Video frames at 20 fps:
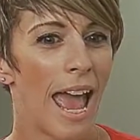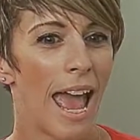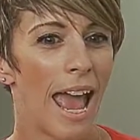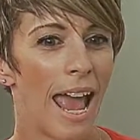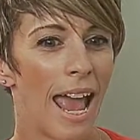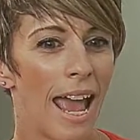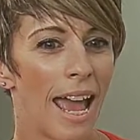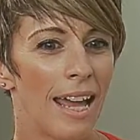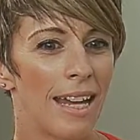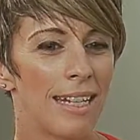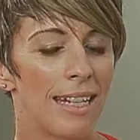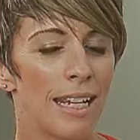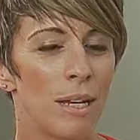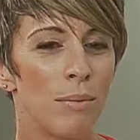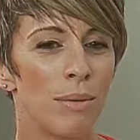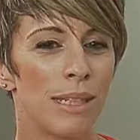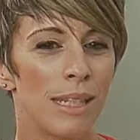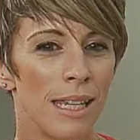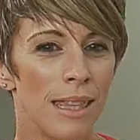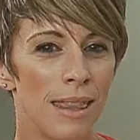And it
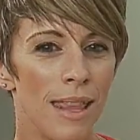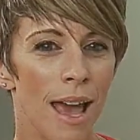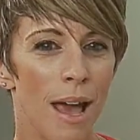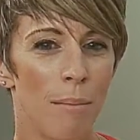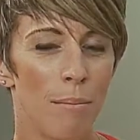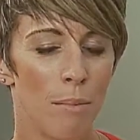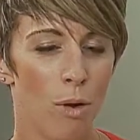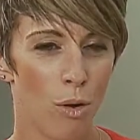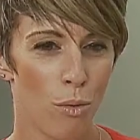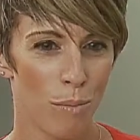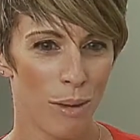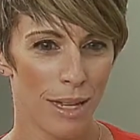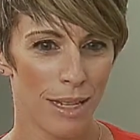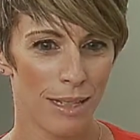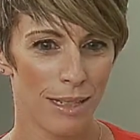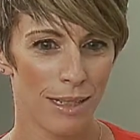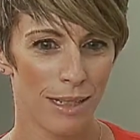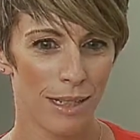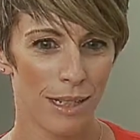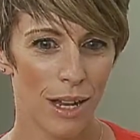was in that
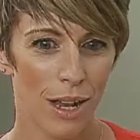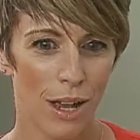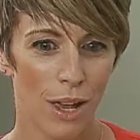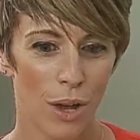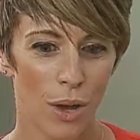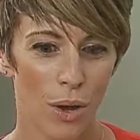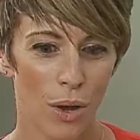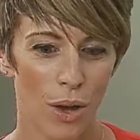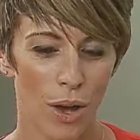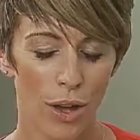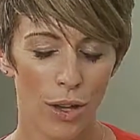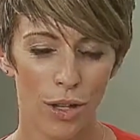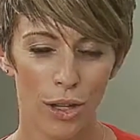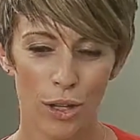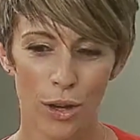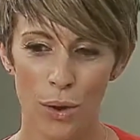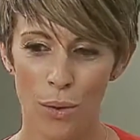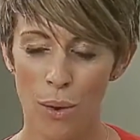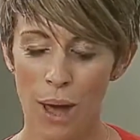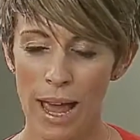moment, you
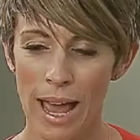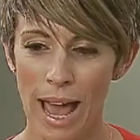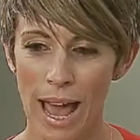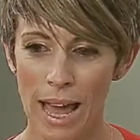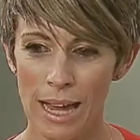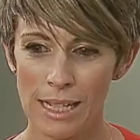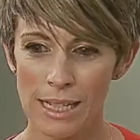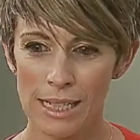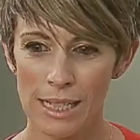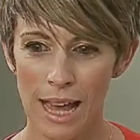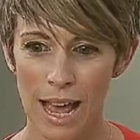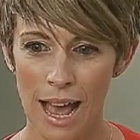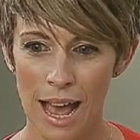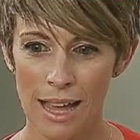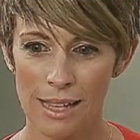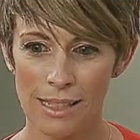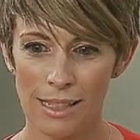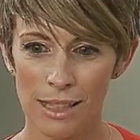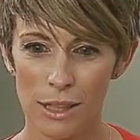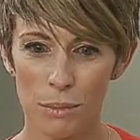know, I had to
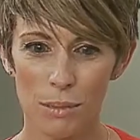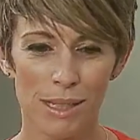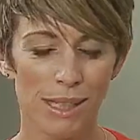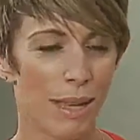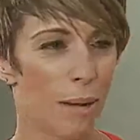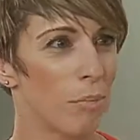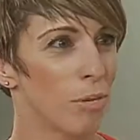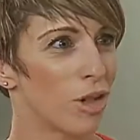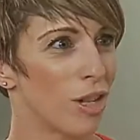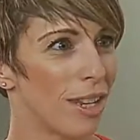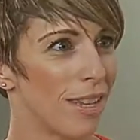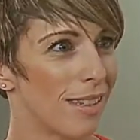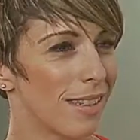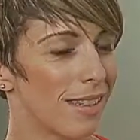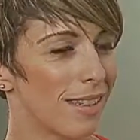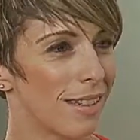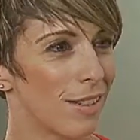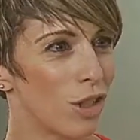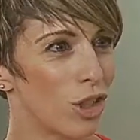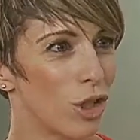ask the
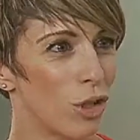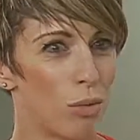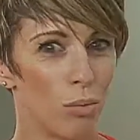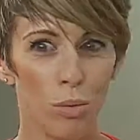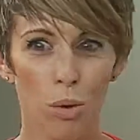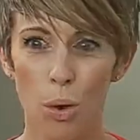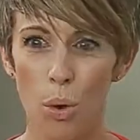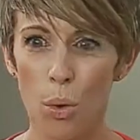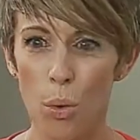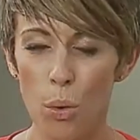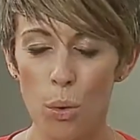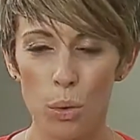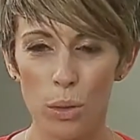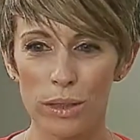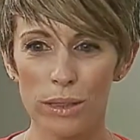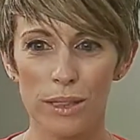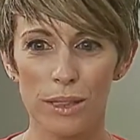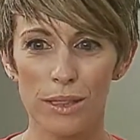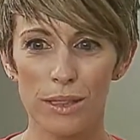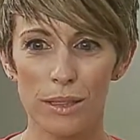receptionist to hold
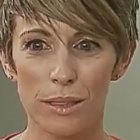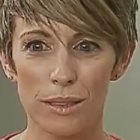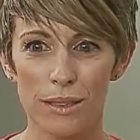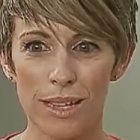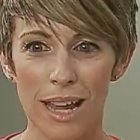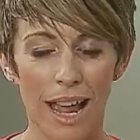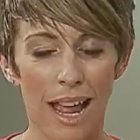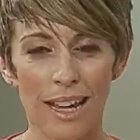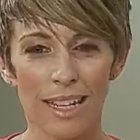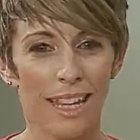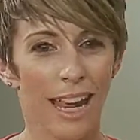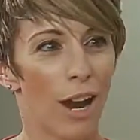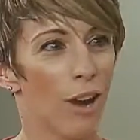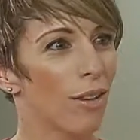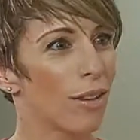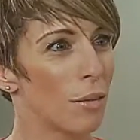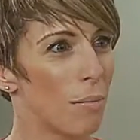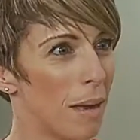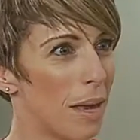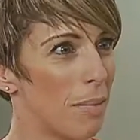and carry
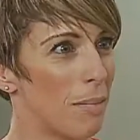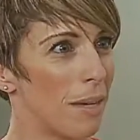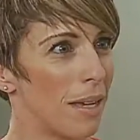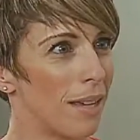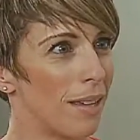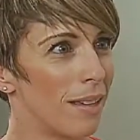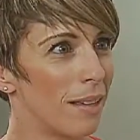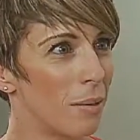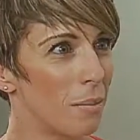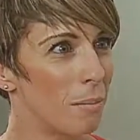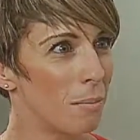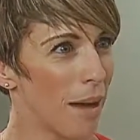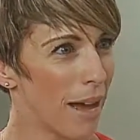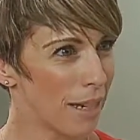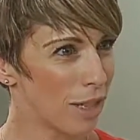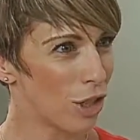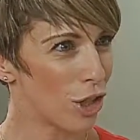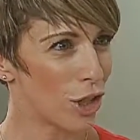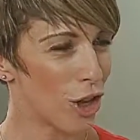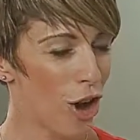the baby back
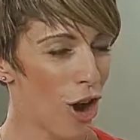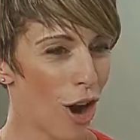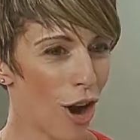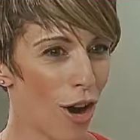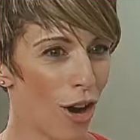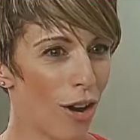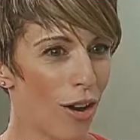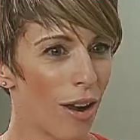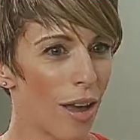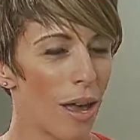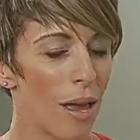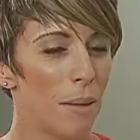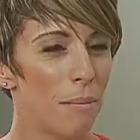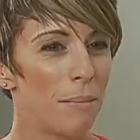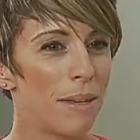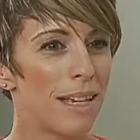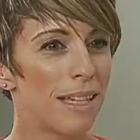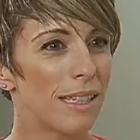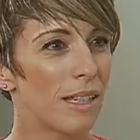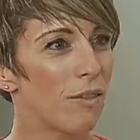to the car,
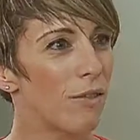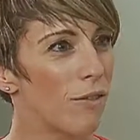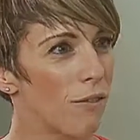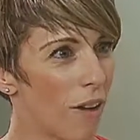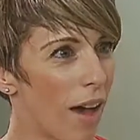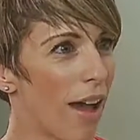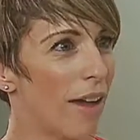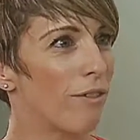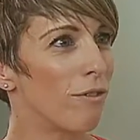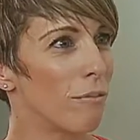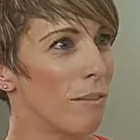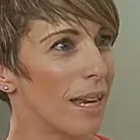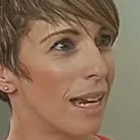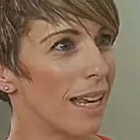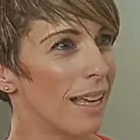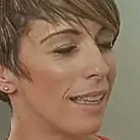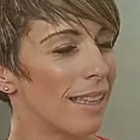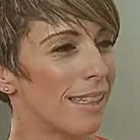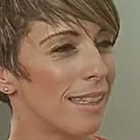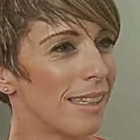because in 5
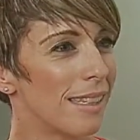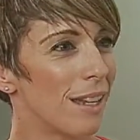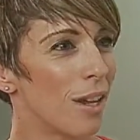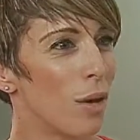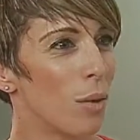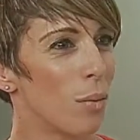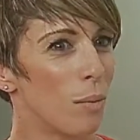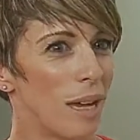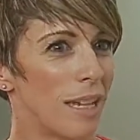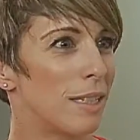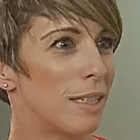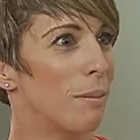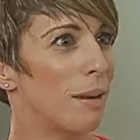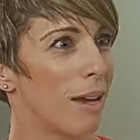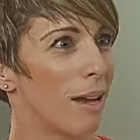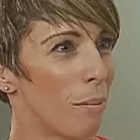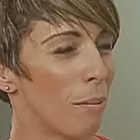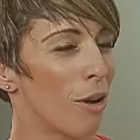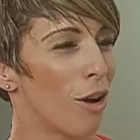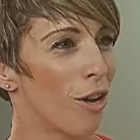minutes, we had to pick
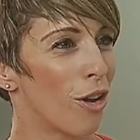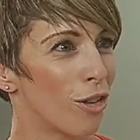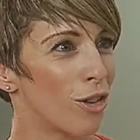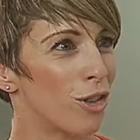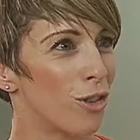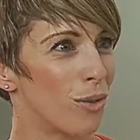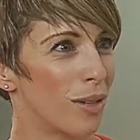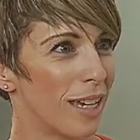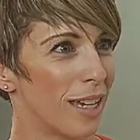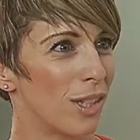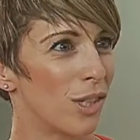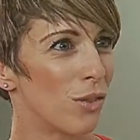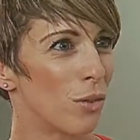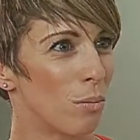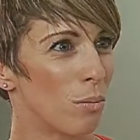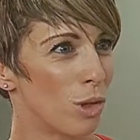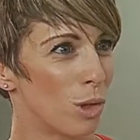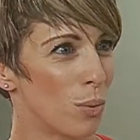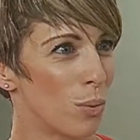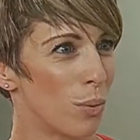up our other 2 kids from
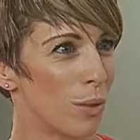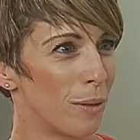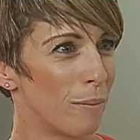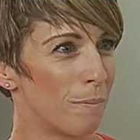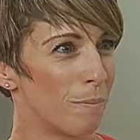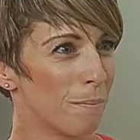school.